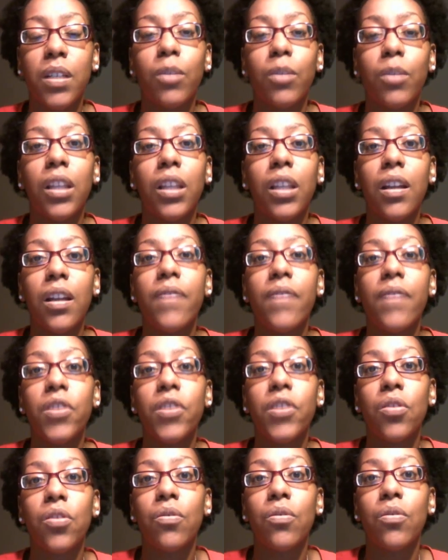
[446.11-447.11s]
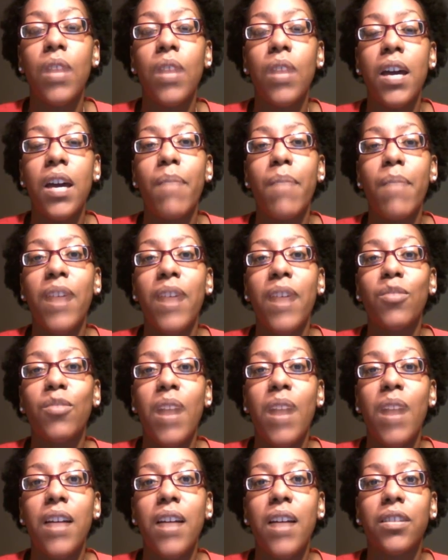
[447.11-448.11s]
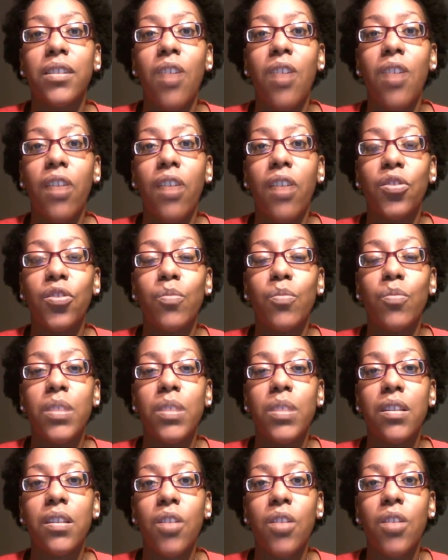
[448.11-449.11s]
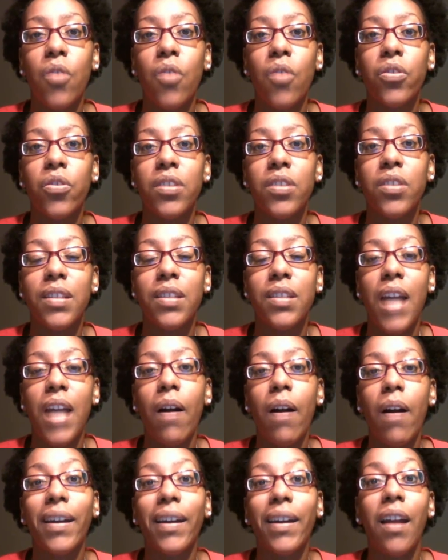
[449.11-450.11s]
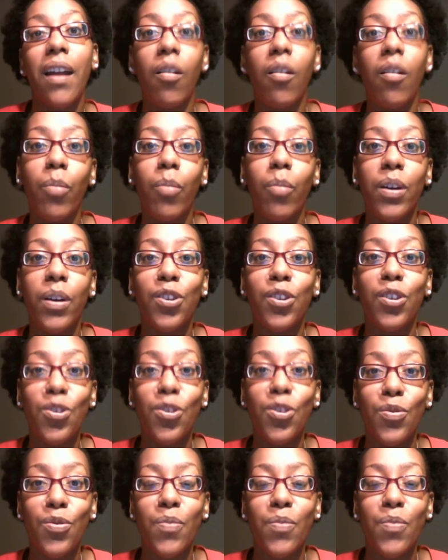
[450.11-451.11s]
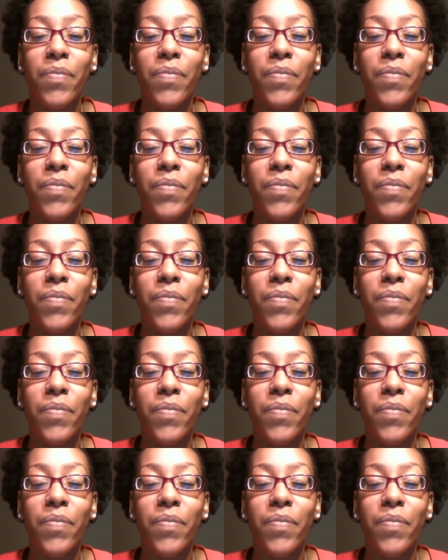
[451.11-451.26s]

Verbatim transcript: Would love to mastermind and talk to business owners and see how I can help you